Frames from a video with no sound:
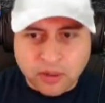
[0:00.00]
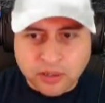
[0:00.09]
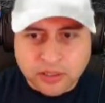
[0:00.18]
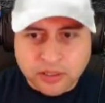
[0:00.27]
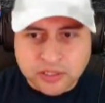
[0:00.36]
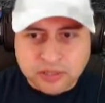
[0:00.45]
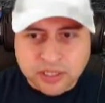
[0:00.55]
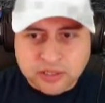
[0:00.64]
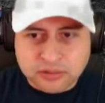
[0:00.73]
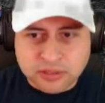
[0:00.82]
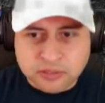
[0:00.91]
and tries to
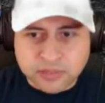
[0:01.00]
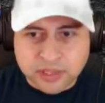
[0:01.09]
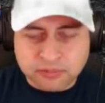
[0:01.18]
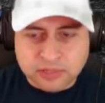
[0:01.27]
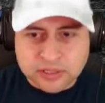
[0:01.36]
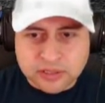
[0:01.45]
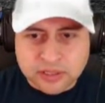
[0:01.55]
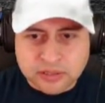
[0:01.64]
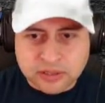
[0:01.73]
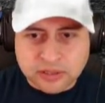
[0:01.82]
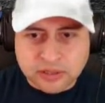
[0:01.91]
explain real estate to
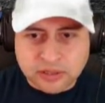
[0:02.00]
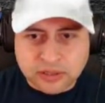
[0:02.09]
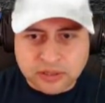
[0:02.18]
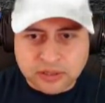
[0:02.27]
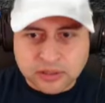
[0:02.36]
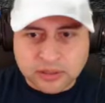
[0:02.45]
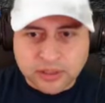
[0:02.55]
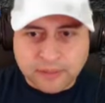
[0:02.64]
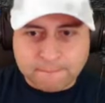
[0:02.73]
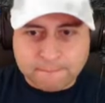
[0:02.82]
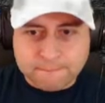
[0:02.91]
her.
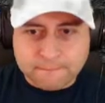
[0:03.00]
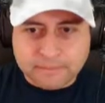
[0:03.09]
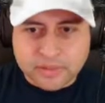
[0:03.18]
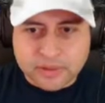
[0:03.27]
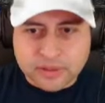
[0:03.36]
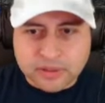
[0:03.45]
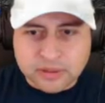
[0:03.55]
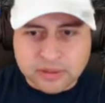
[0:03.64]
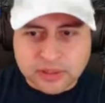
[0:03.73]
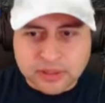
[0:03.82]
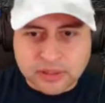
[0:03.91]
And not there
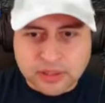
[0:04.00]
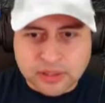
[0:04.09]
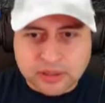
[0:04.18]
yet.